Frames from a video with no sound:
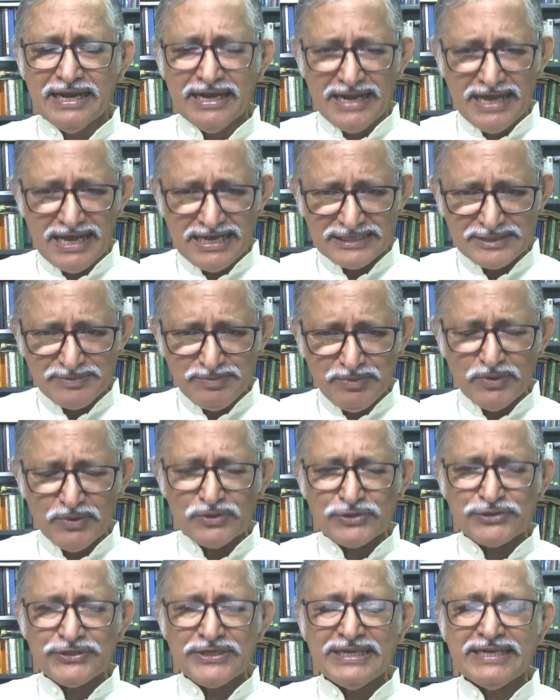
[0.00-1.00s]
last
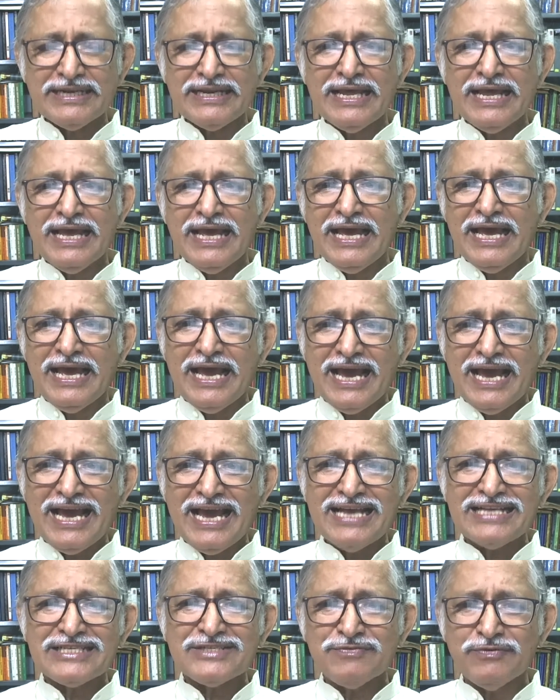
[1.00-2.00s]
portion,
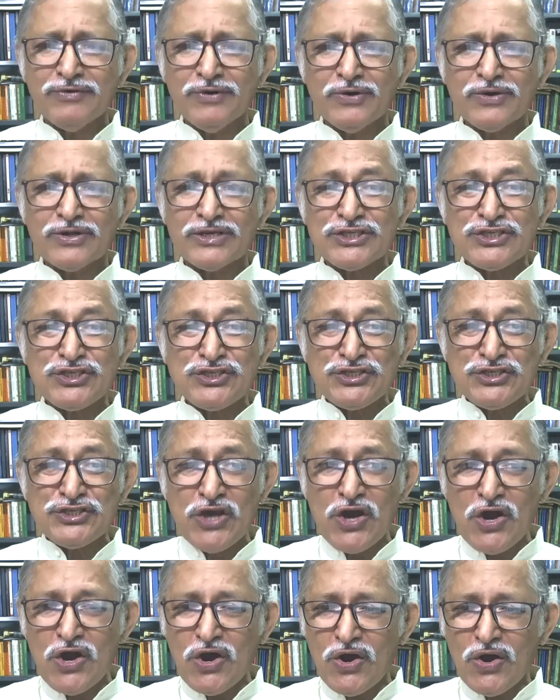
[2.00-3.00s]
as for
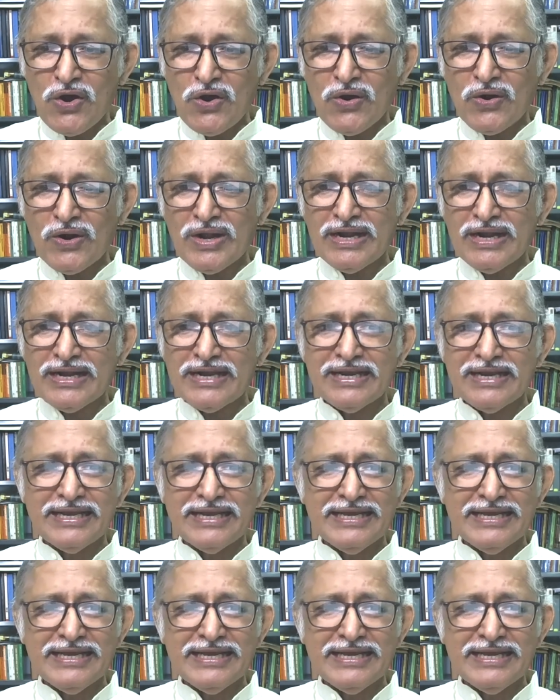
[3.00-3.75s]
Saul,